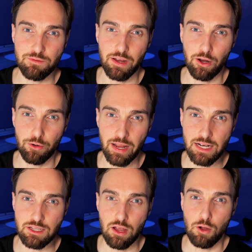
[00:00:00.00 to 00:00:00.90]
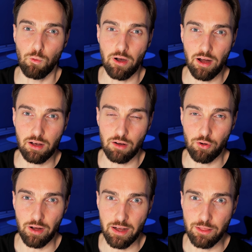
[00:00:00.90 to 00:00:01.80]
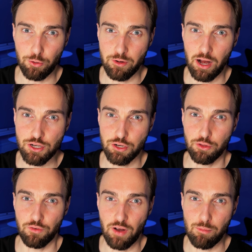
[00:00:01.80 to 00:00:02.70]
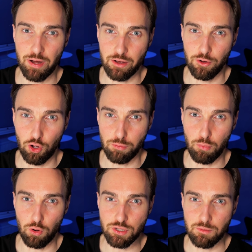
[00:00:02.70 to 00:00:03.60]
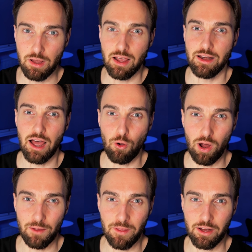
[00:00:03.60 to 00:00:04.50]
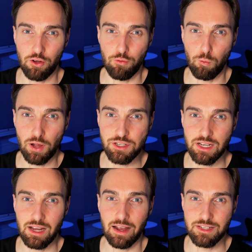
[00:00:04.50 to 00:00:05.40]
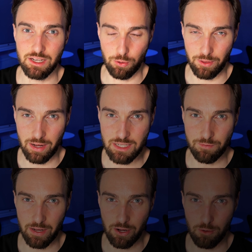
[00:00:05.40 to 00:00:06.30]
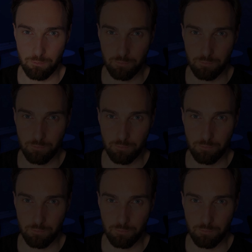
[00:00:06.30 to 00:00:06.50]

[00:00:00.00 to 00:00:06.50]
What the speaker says: video next, where I cover an introduction to Fabric notebooks. Now I thank you for watching and see you in the next video.